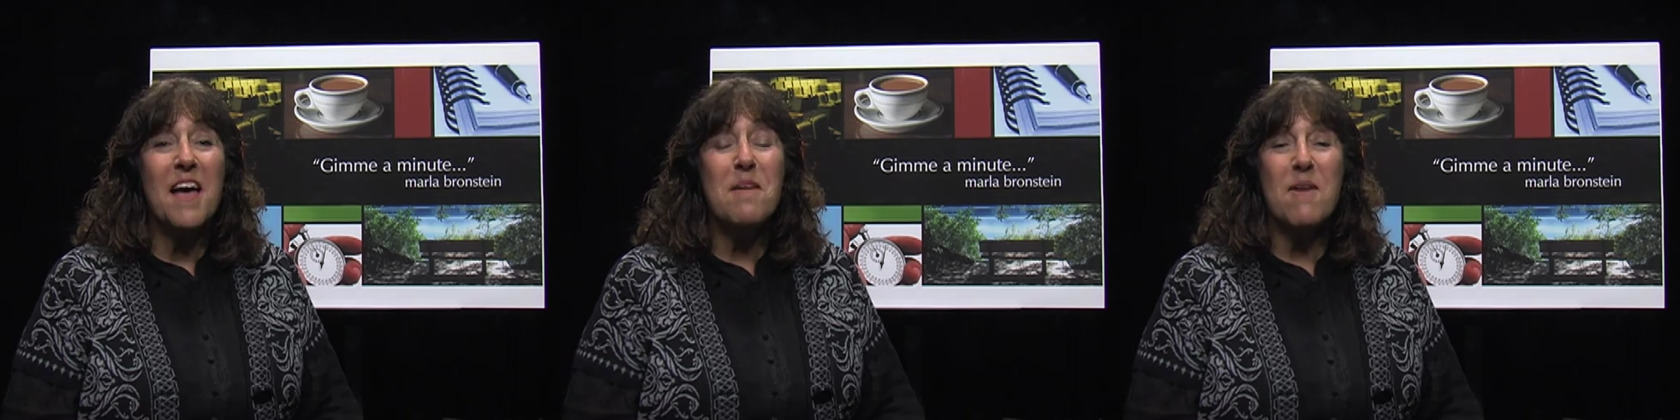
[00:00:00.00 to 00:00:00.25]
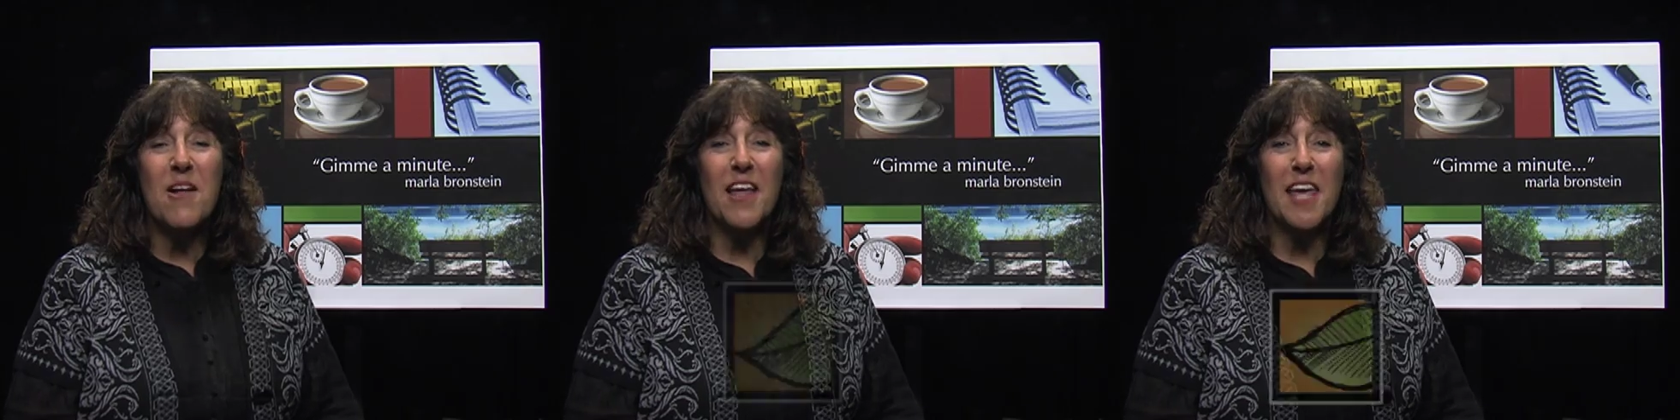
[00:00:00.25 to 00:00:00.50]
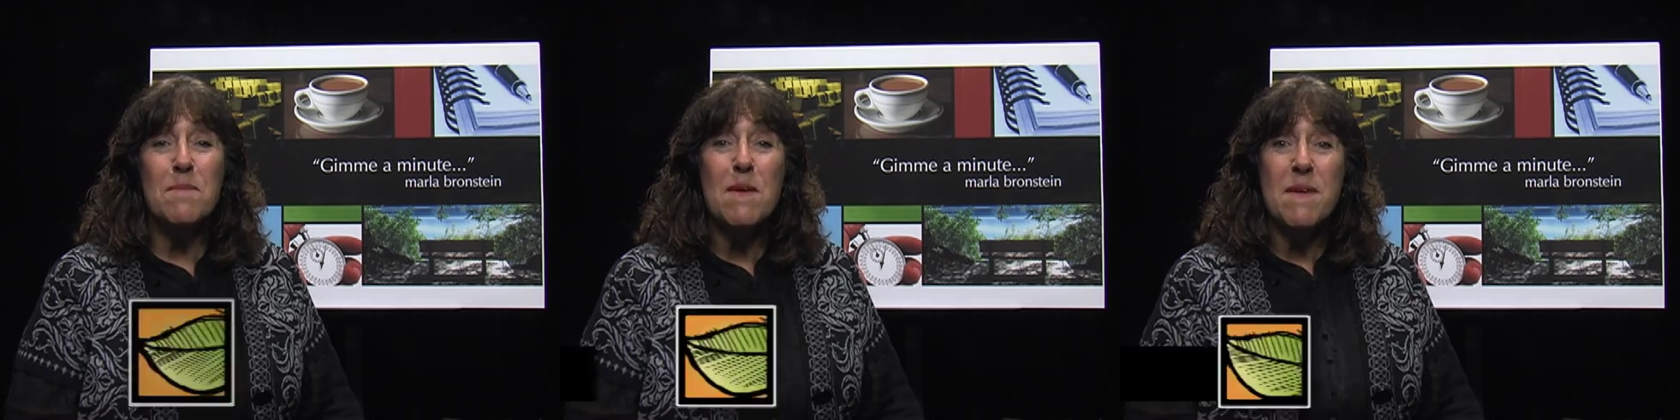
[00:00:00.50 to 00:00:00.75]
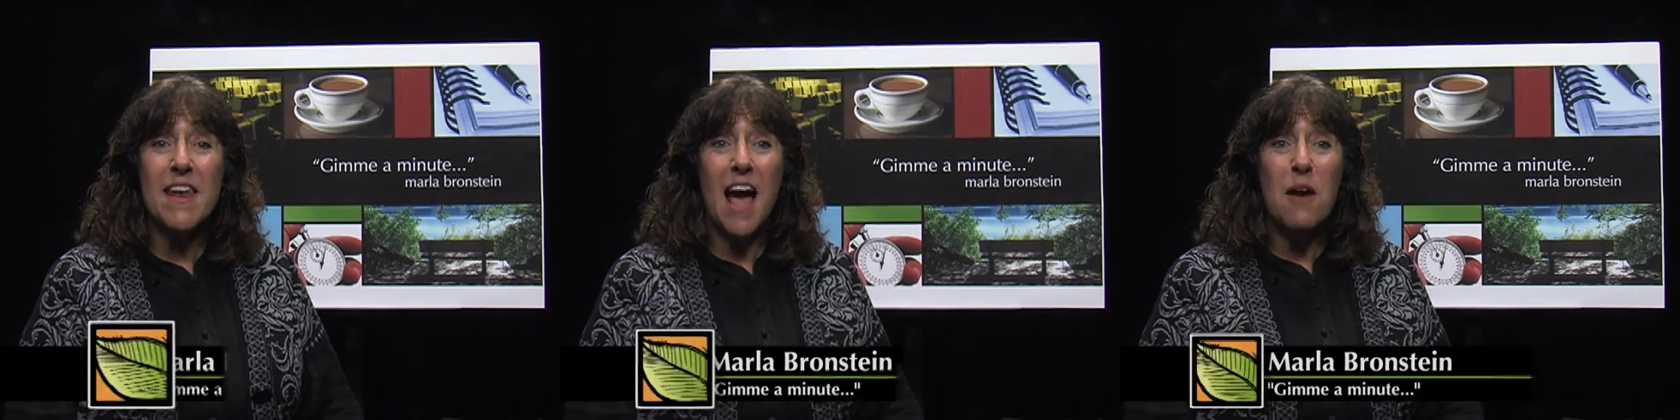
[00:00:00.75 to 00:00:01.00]
I'm Marla. Give me a
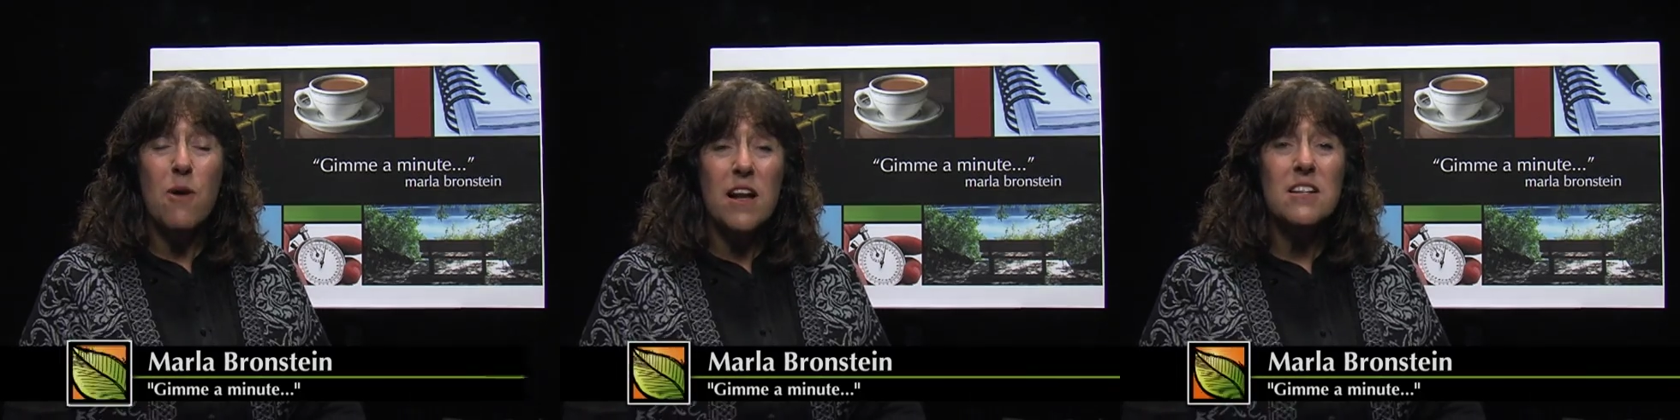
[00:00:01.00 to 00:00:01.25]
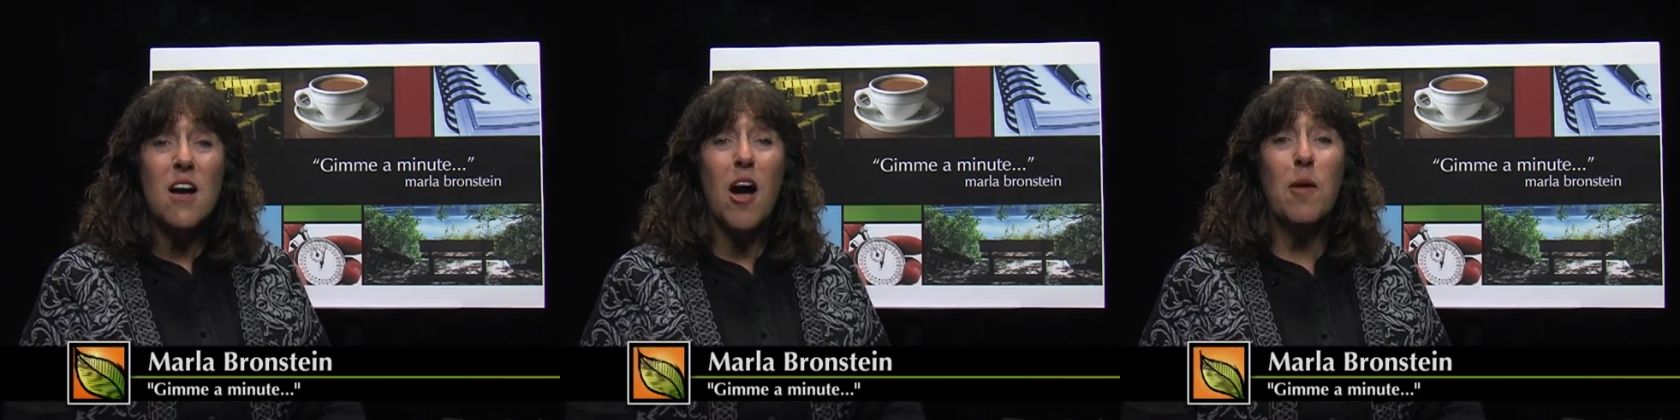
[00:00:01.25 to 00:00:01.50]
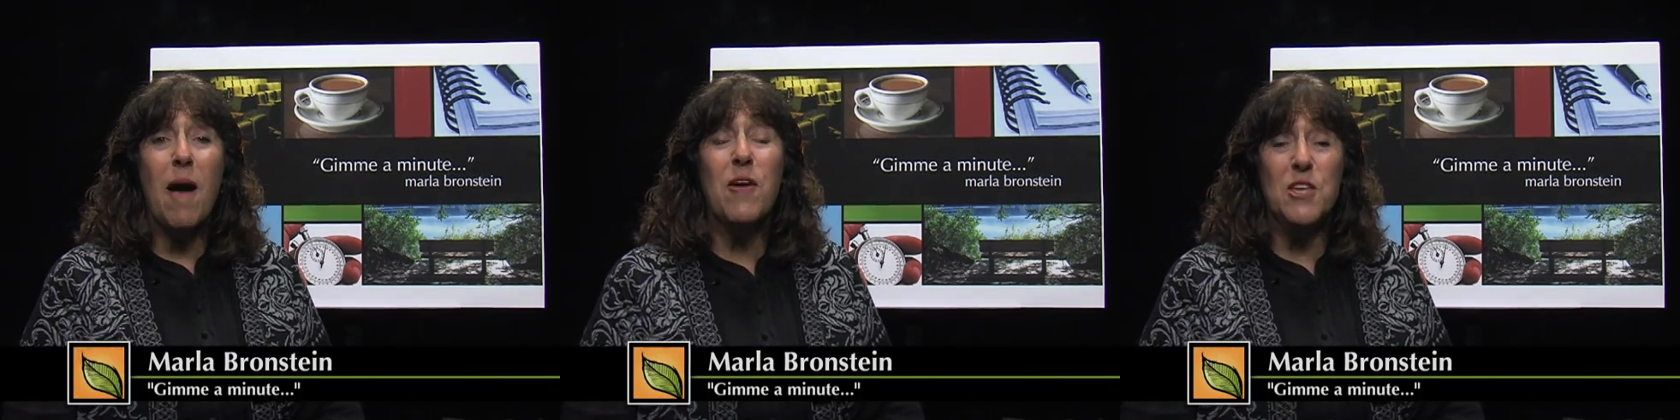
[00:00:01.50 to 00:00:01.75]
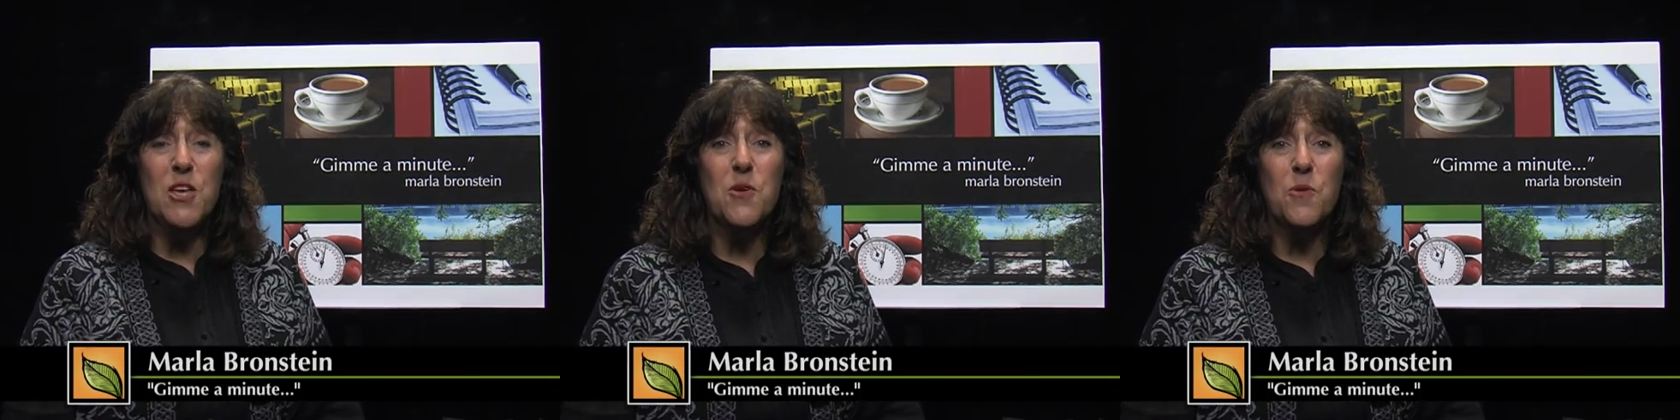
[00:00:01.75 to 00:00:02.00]
minute. I want to talk about
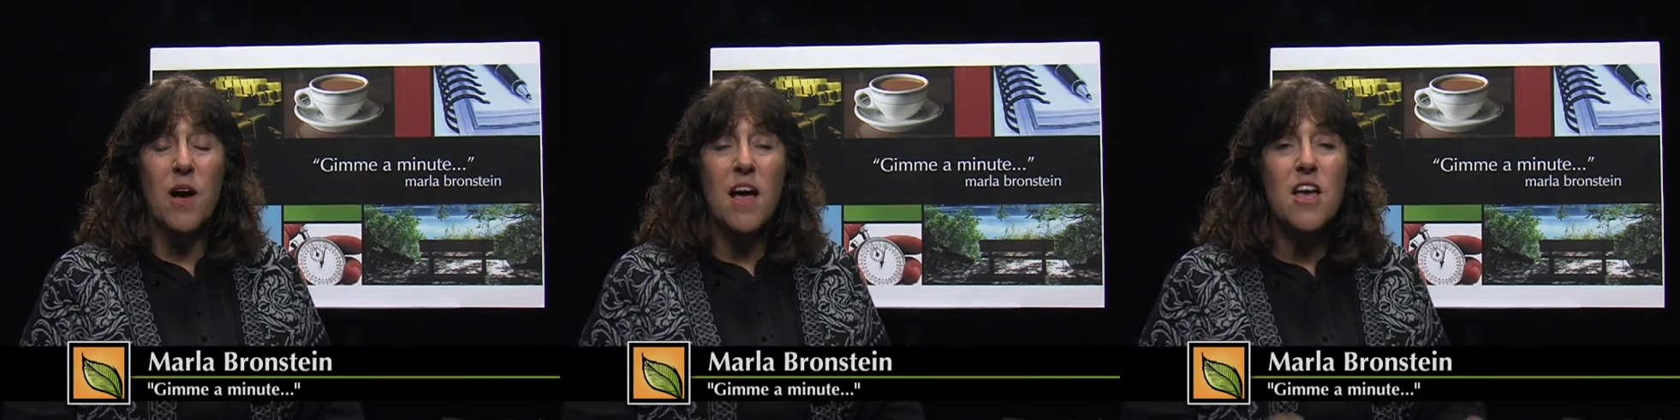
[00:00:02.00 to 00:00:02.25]
you.